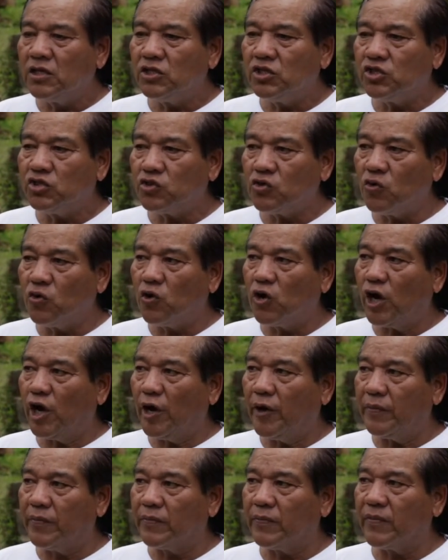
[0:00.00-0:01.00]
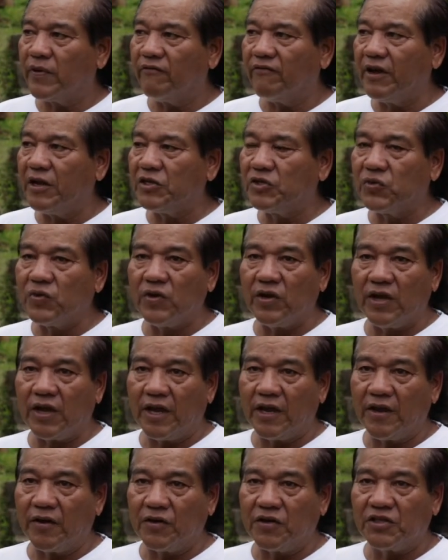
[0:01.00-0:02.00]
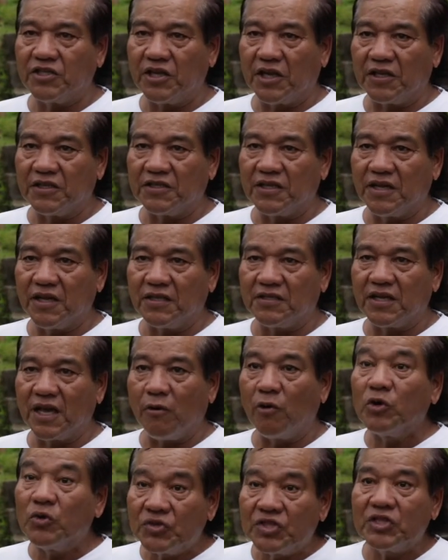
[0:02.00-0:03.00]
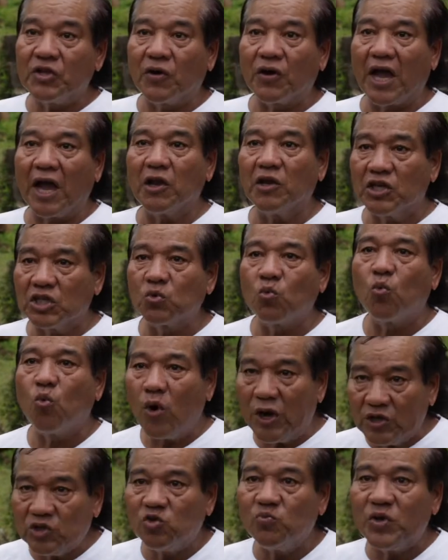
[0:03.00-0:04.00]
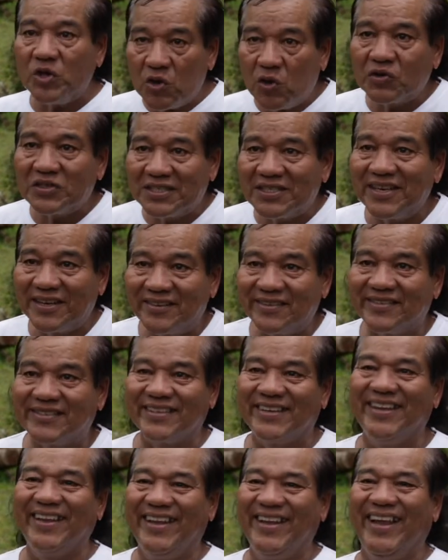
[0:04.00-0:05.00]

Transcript: So um, eventually I got a chance and I said, I want to sit down. I just want to be downstairs